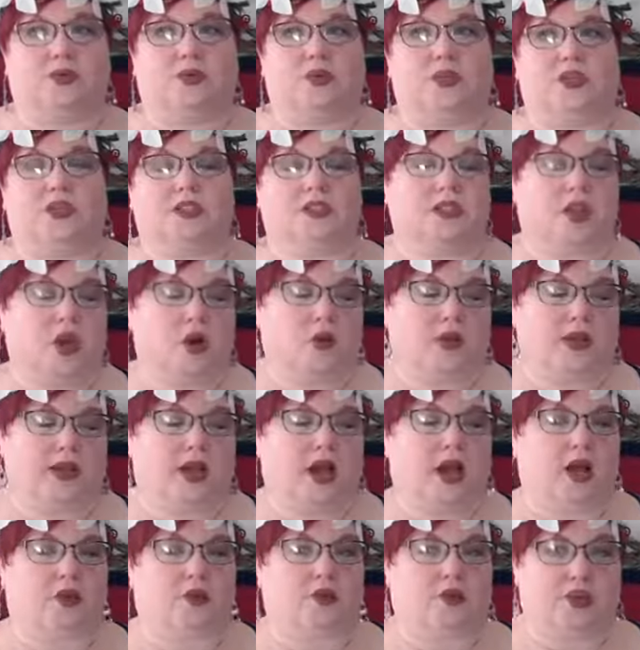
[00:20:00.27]
with what's going
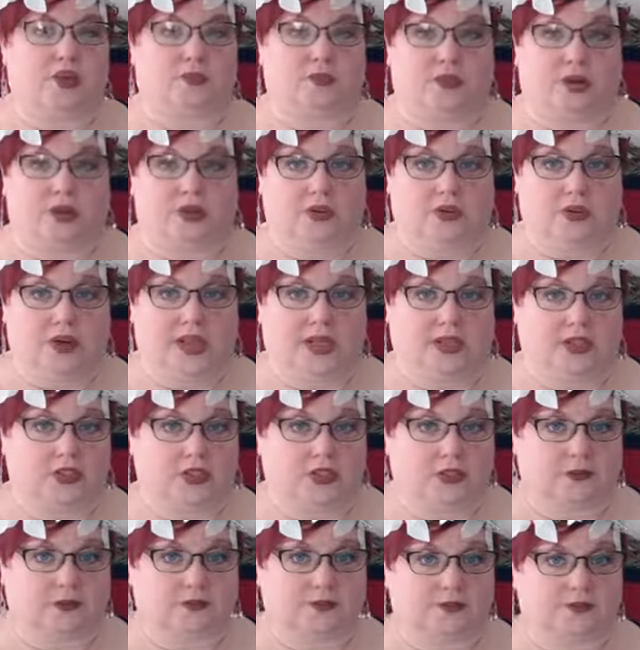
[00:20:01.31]
on with Mother
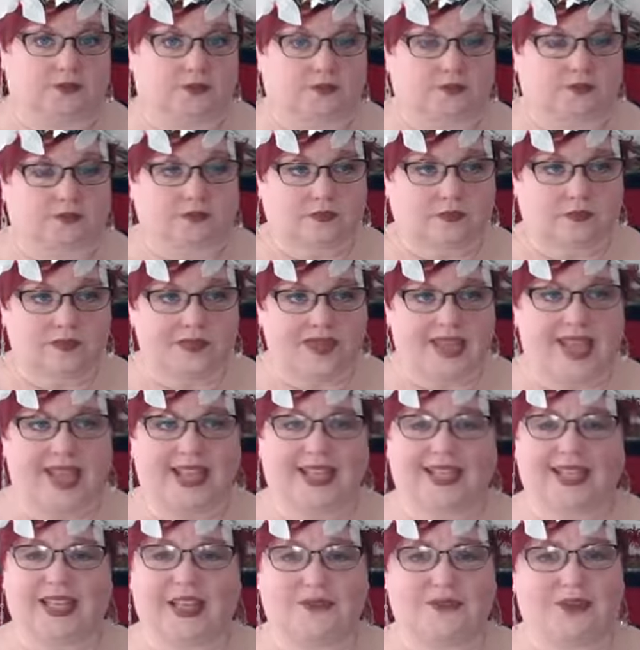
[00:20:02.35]
Nature
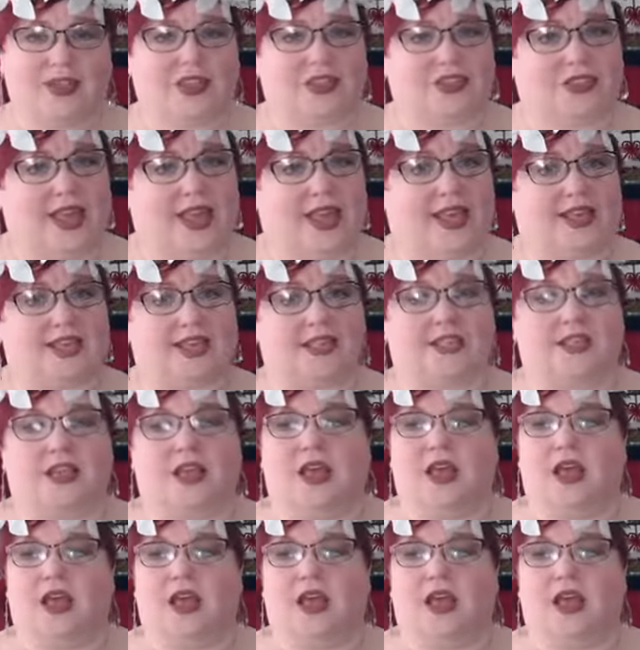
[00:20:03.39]
and giving thanks.